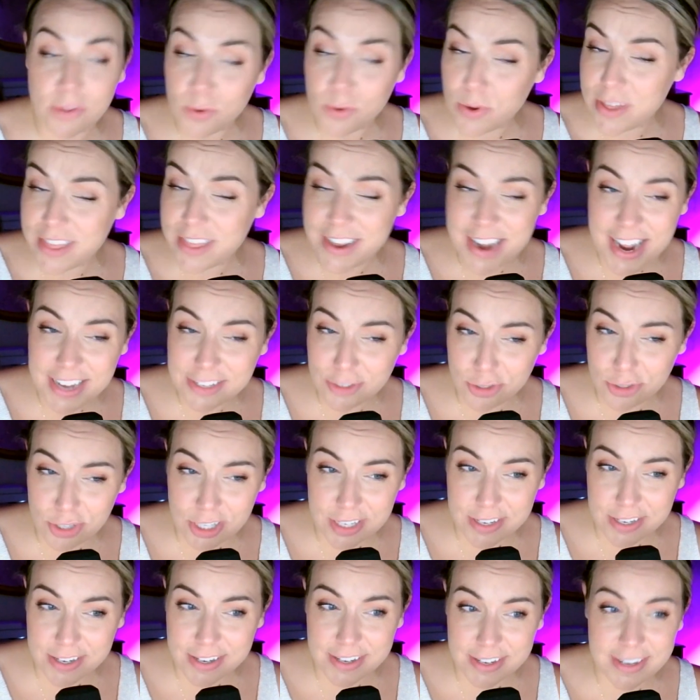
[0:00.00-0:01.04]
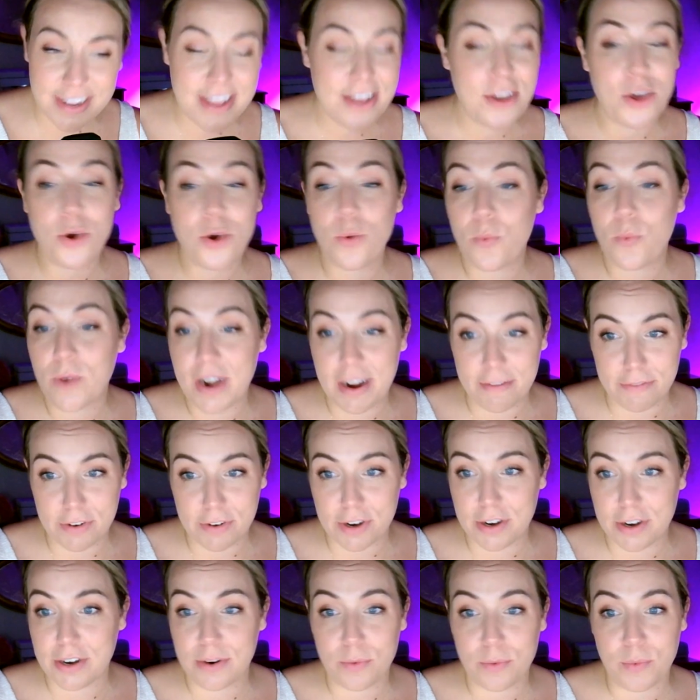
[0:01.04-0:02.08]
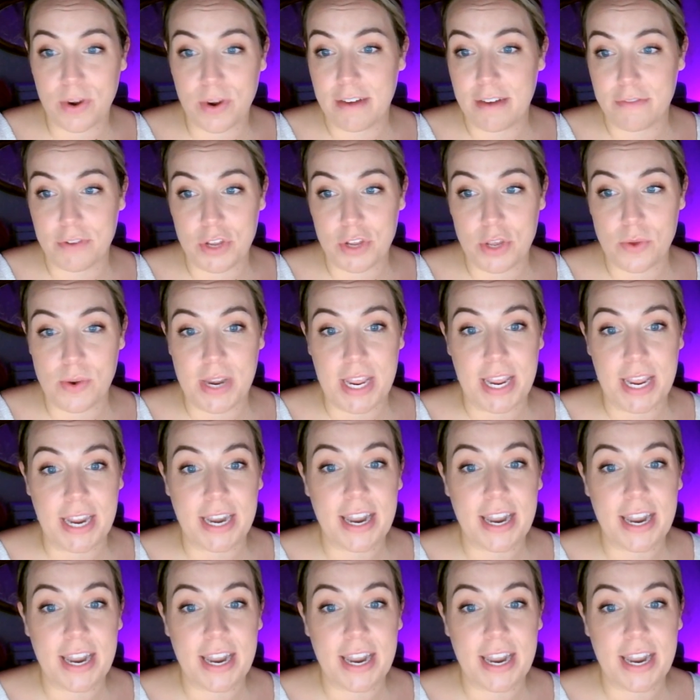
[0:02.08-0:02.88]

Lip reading: or the next year, whatever you need.